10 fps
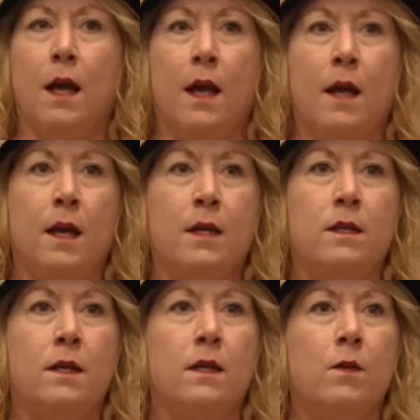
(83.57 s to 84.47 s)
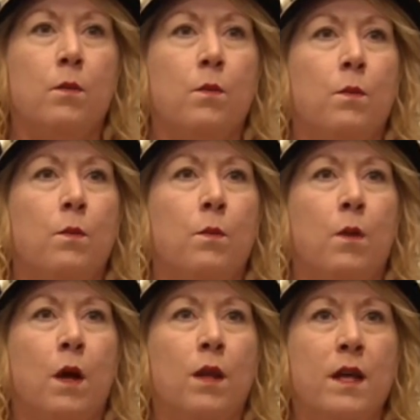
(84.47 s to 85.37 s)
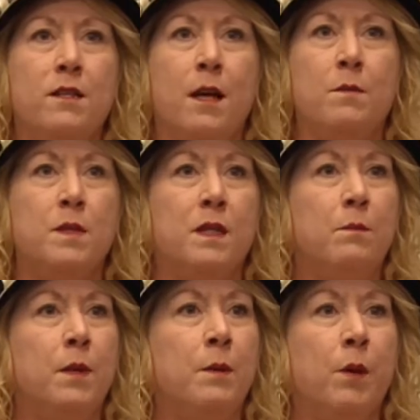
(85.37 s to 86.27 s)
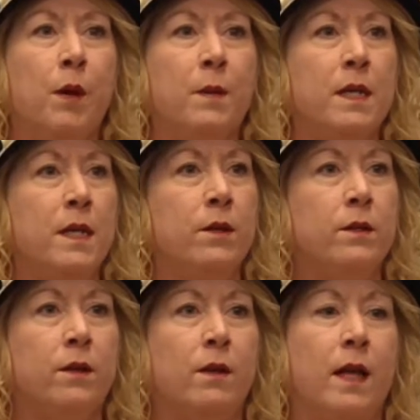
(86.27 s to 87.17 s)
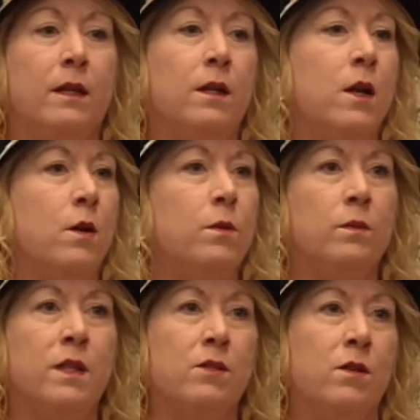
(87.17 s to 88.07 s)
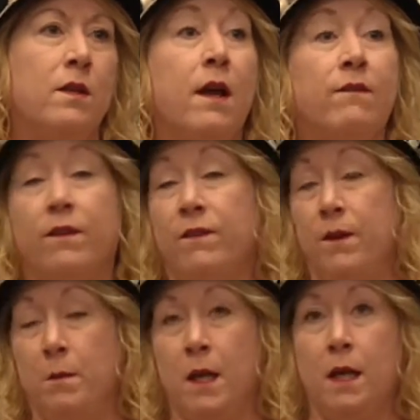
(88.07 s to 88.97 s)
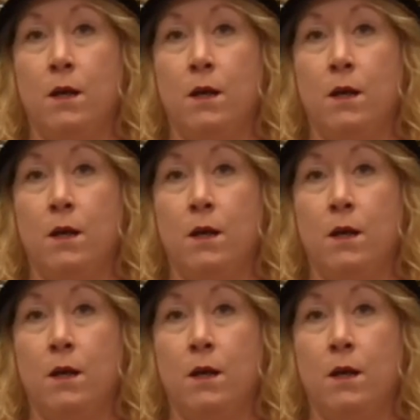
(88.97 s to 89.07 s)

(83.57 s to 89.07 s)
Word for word: And a lot of times people come in here and they're like, you know, these will never fit me,